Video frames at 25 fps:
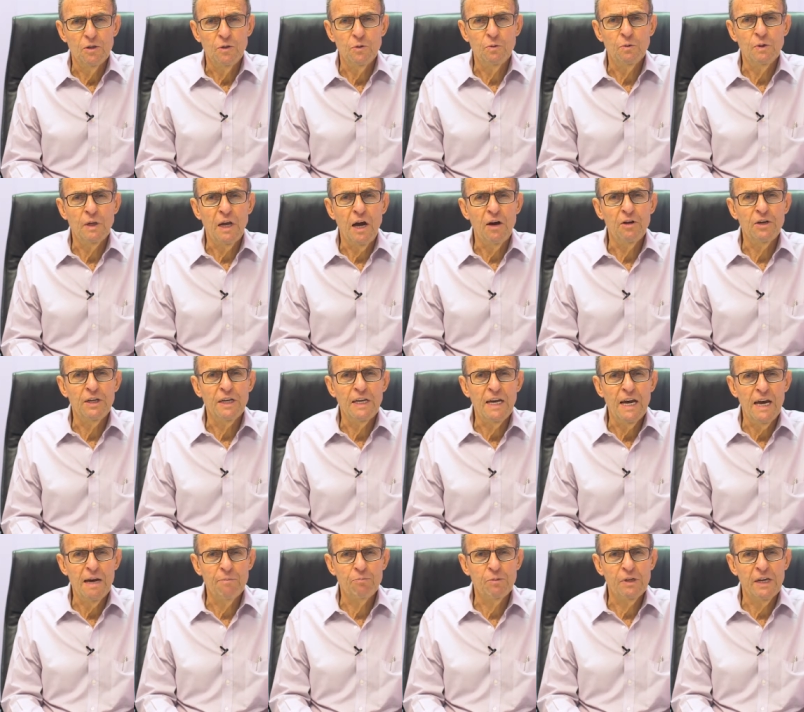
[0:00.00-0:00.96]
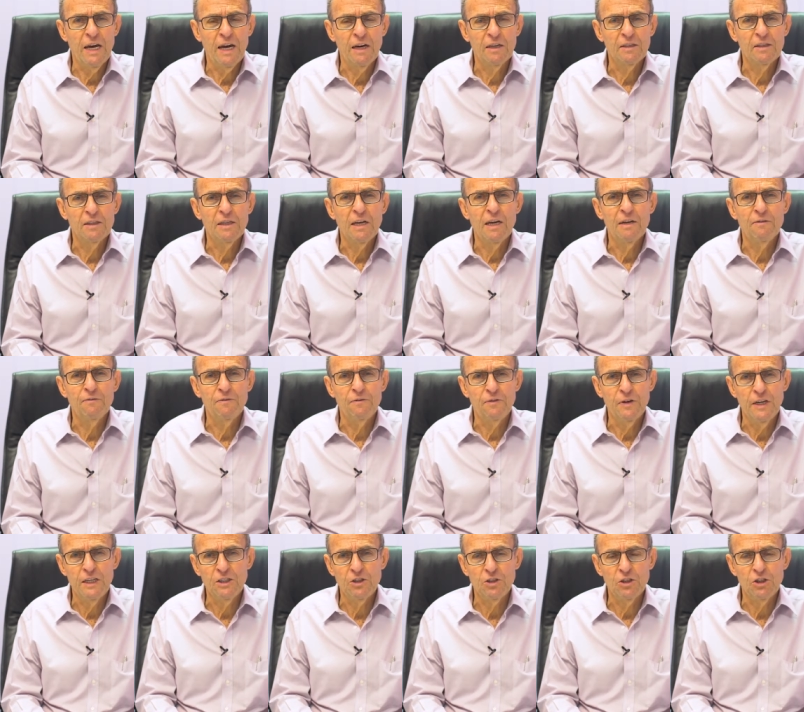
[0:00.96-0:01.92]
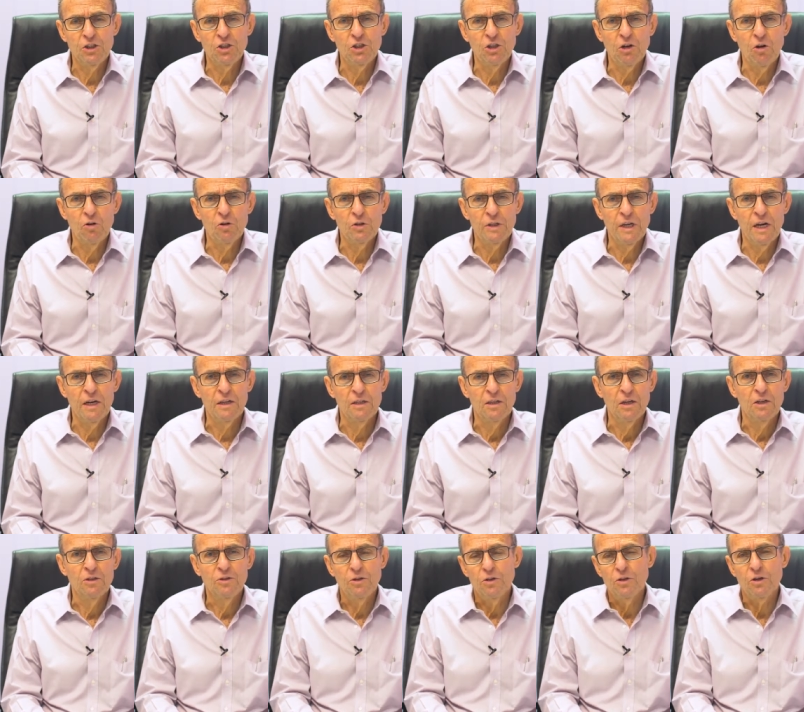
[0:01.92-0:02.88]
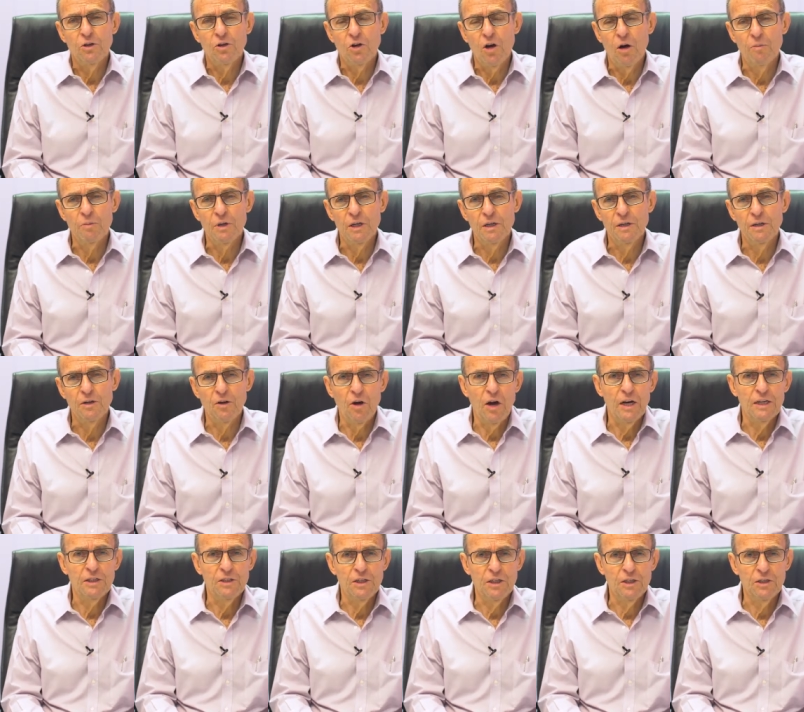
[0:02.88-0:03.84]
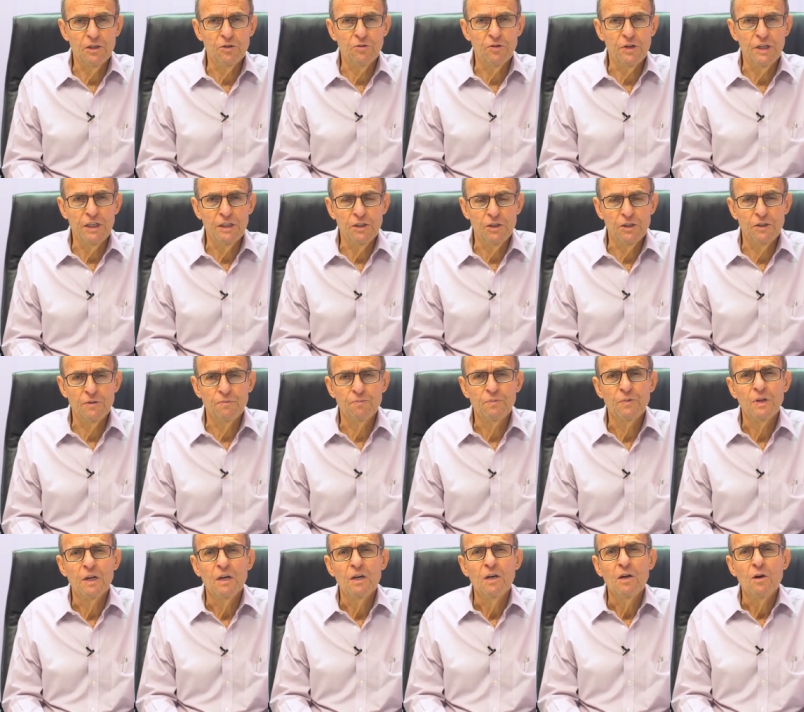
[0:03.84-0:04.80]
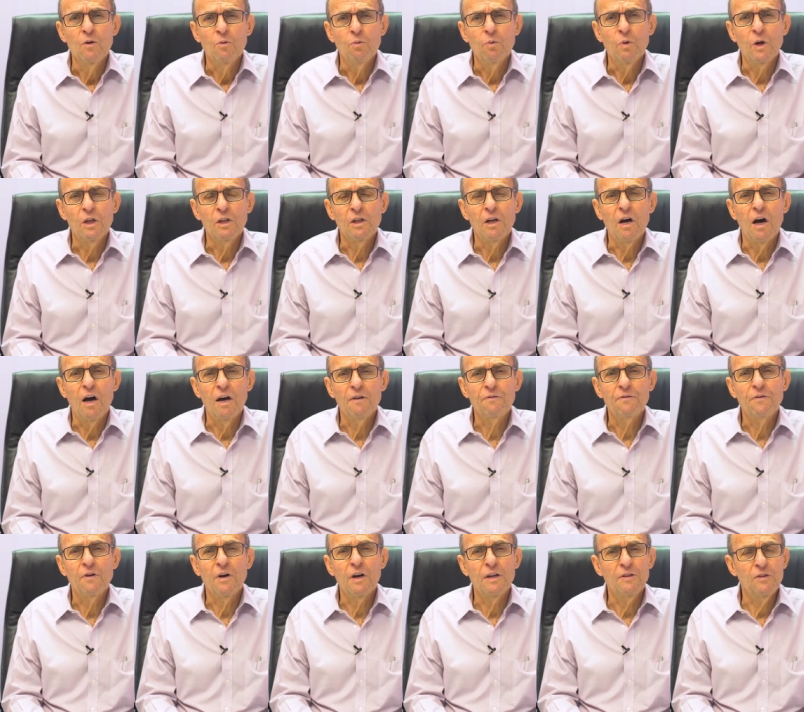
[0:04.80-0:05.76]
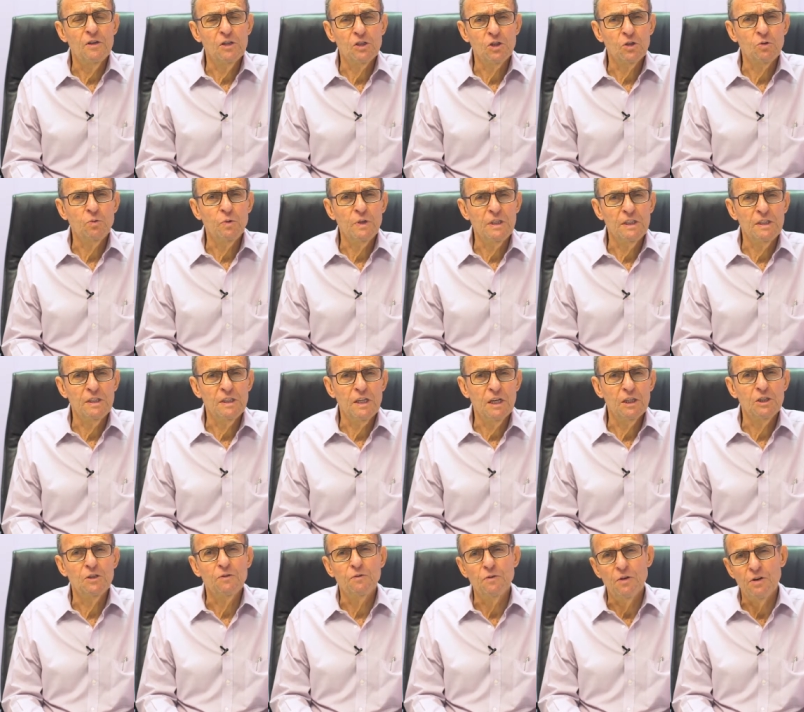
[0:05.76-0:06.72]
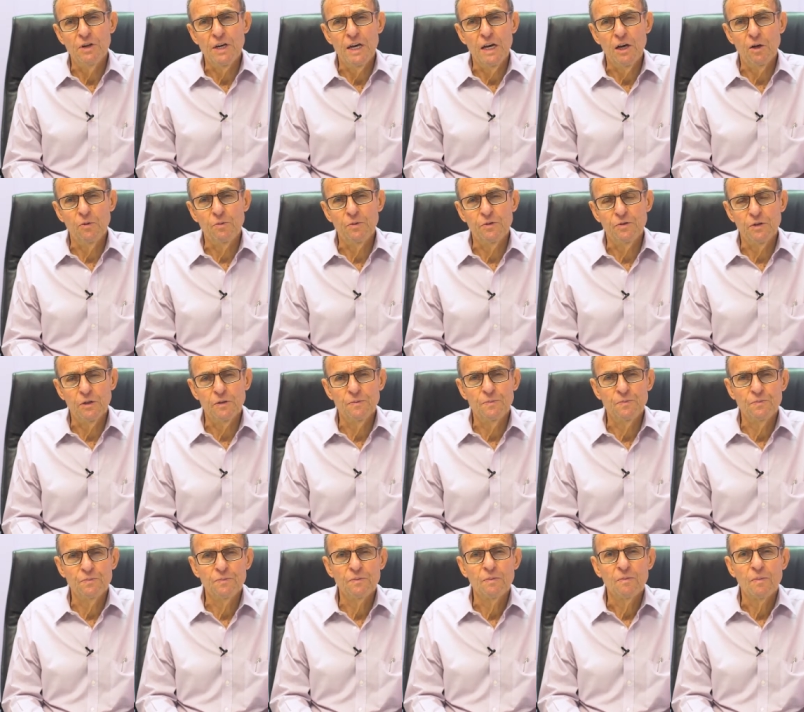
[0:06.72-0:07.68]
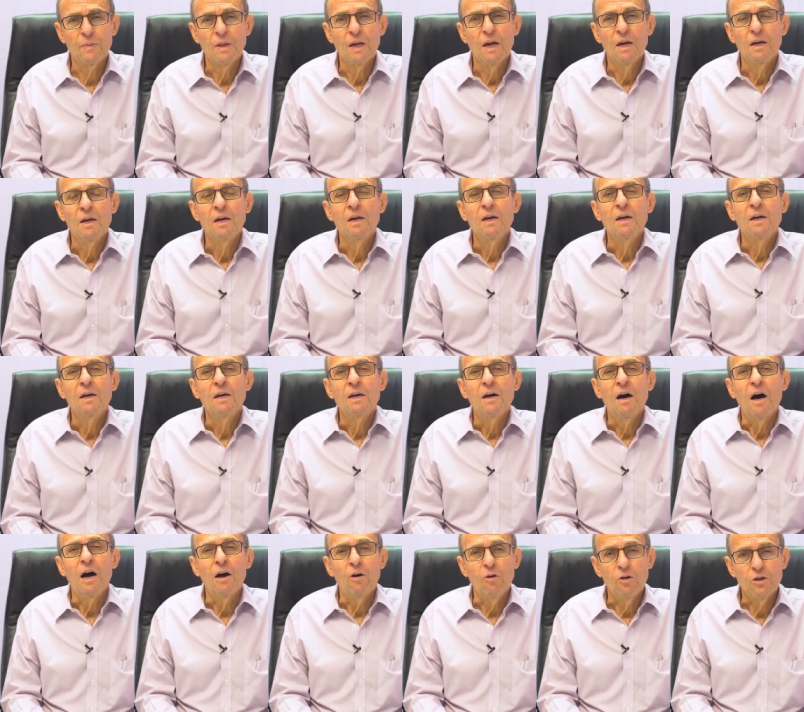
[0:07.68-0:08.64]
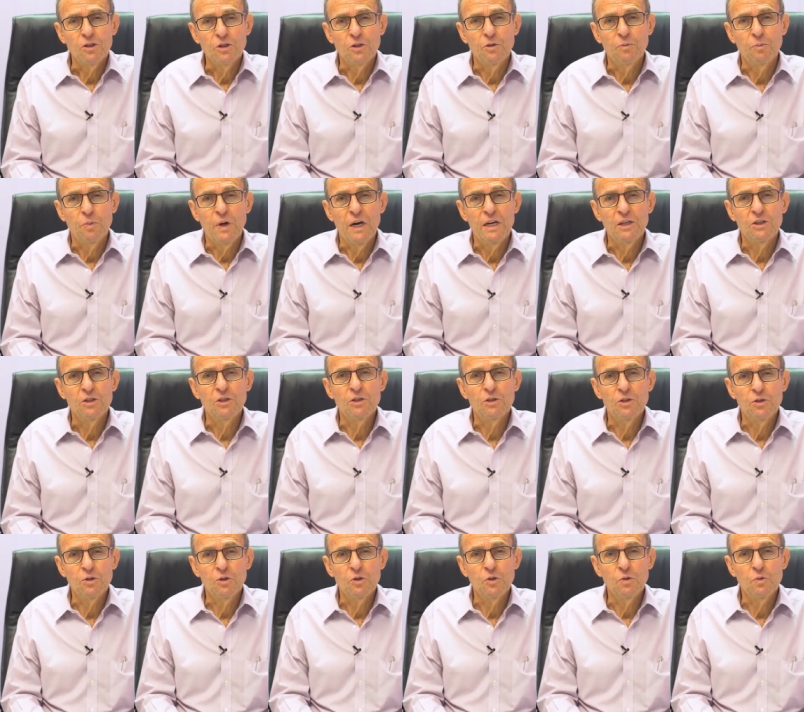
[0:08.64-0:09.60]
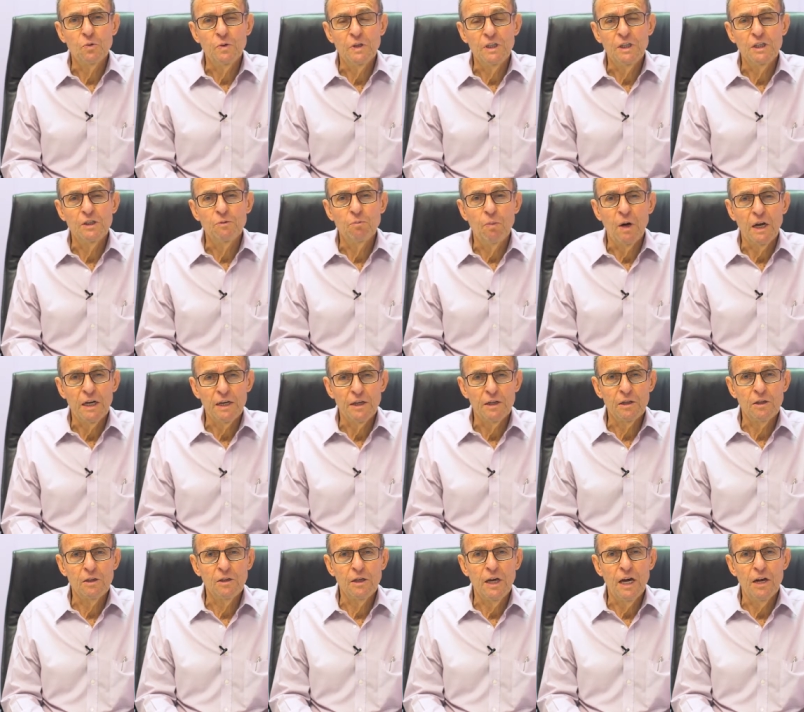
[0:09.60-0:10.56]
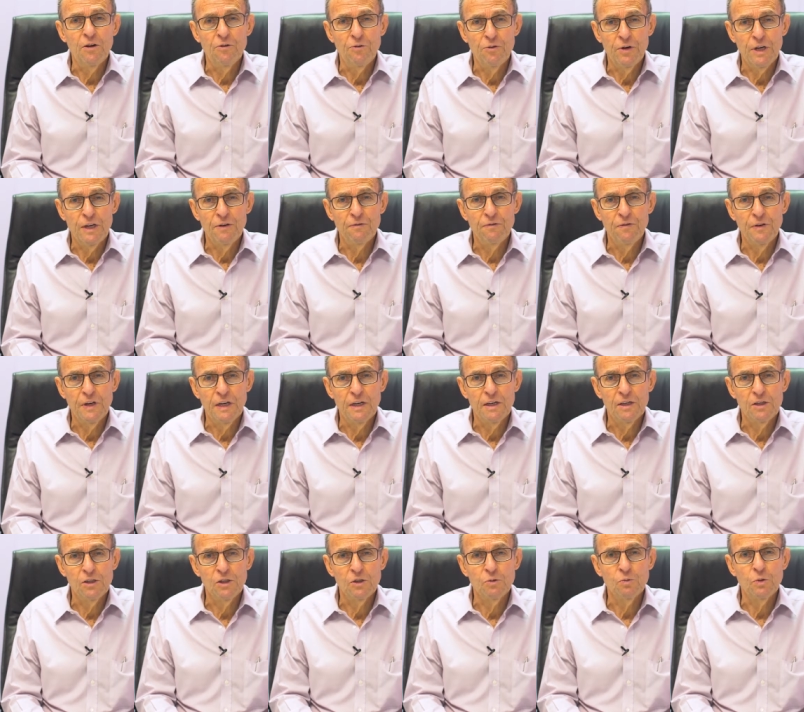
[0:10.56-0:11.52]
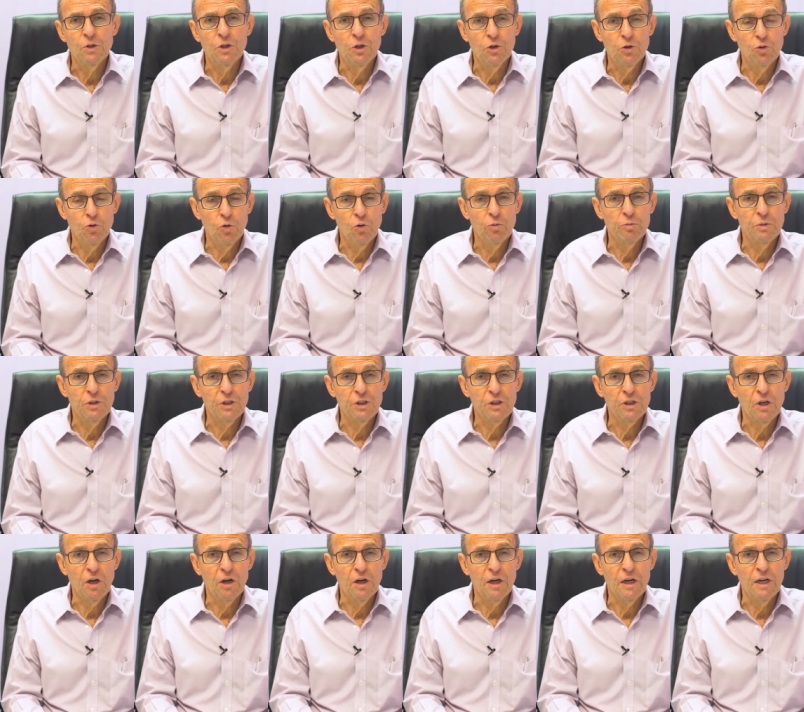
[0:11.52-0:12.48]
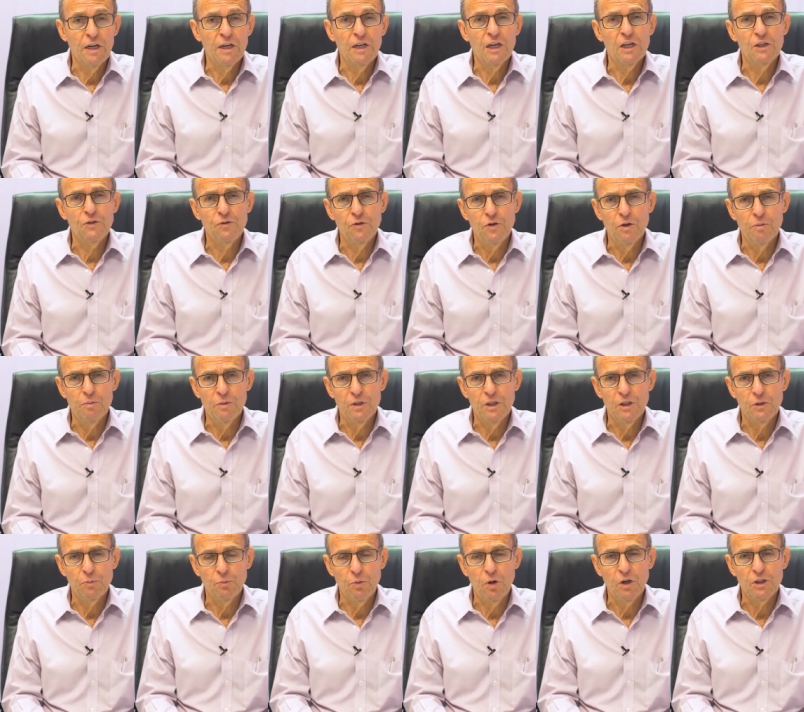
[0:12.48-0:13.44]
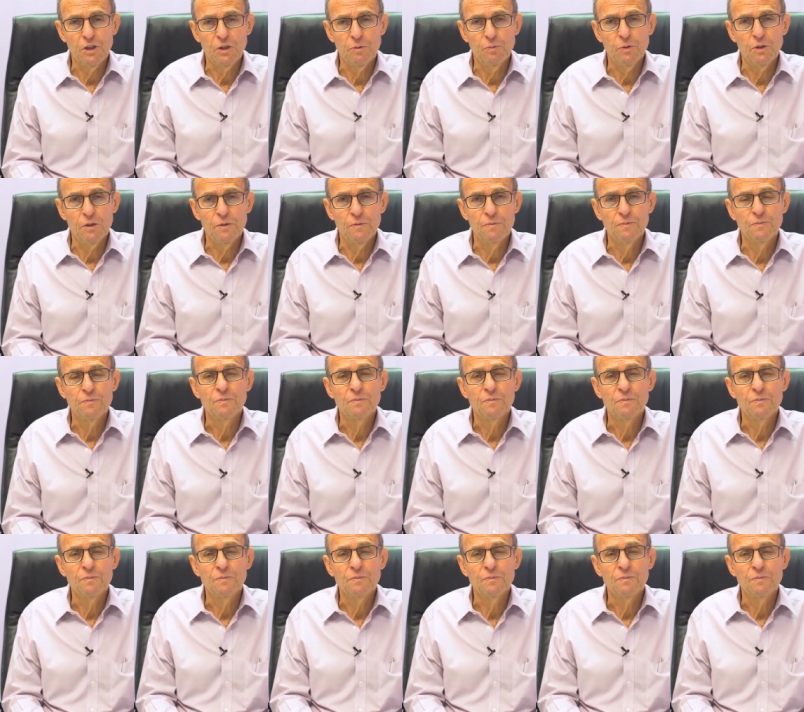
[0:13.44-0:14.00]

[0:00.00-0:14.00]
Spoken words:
who will only abduct and flex the shoulder to the common 90 degrees? Well, I find the squeeze test very helpful. I ask the patient to squeeze my little and ring fingers with the normal side as firmly as possible.